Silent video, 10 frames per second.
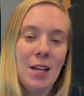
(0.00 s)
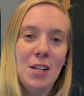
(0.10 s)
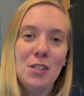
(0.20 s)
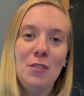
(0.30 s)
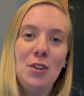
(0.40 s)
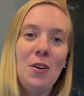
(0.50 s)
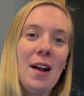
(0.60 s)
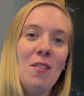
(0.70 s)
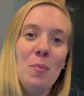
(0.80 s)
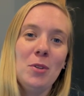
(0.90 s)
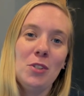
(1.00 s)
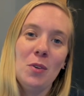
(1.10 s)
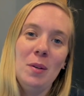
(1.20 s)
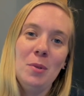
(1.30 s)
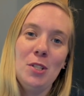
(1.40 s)
So if you don't have a
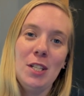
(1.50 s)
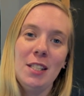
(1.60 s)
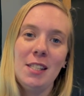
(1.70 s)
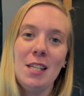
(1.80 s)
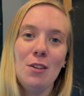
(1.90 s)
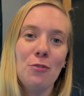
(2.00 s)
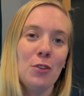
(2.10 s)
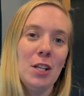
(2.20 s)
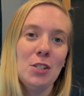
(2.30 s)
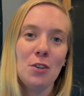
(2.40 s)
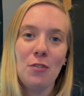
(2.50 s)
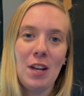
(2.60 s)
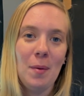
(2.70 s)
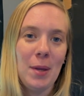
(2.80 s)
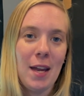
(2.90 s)
sewing machine, see if friends or
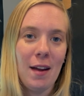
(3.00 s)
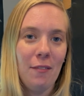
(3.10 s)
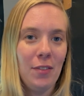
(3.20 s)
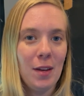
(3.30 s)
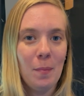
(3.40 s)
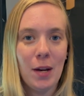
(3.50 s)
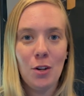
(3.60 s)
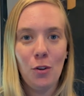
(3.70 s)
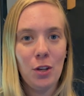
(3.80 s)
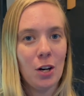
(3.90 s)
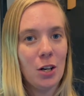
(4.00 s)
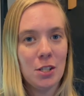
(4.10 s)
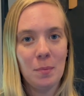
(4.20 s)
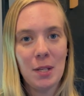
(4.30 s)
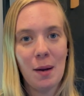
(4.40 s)
family have them. I know there are
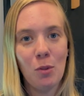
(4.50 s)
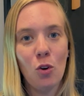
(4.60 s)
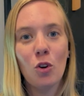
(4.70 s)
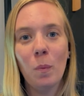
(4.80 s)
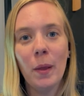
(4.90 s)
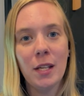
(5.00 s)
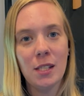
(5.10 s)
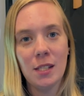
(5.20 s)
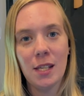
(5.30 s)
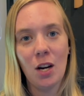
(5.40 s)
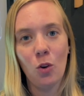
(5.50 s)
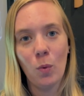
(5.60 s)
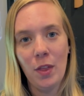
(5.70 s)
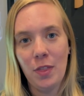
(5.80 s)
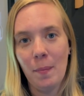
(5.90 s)
sometimes local places that'll
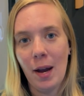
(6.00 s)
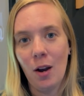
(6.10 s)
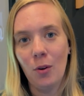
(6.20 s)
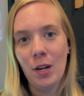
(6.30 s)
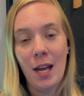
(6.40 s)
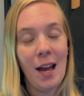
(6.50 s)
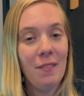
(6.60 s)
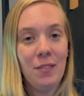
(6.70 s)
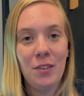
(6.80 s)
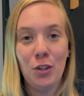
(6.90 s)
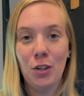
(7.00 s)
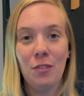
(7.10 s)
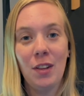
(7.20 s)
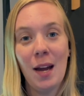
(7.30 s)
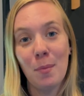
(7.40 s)
rent them out. I've even heard
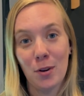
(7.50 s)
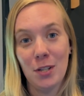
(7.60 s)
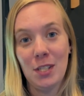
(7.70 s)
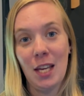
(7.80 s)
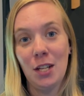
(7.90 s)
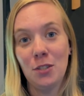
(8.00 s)
of libraries that do